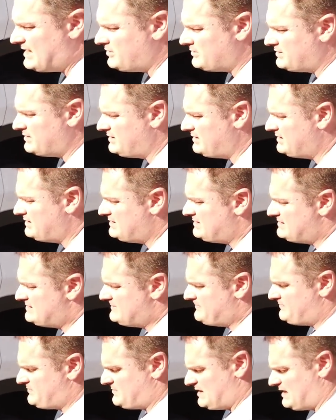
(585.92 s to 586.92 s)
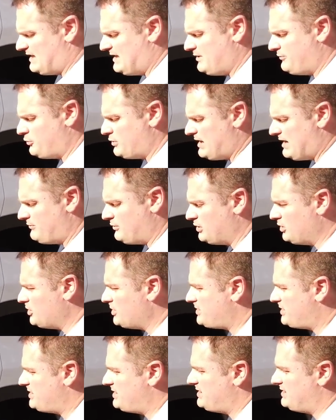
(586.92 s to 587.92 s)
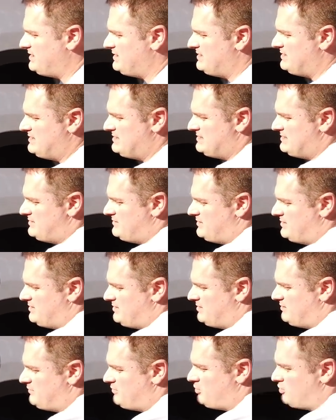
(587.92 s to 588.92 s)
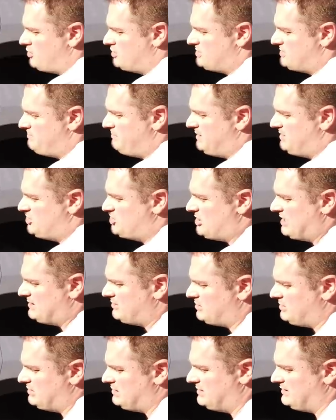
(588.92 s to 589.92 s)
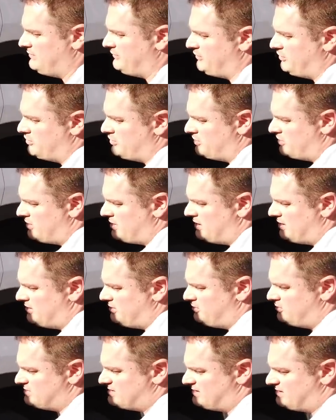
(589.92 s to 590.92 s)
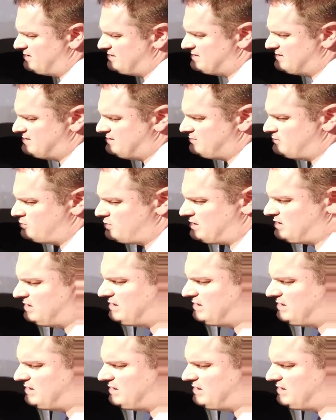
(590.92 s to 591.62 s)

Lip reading: down. And if we have a look, of course, be gentle if you're using this to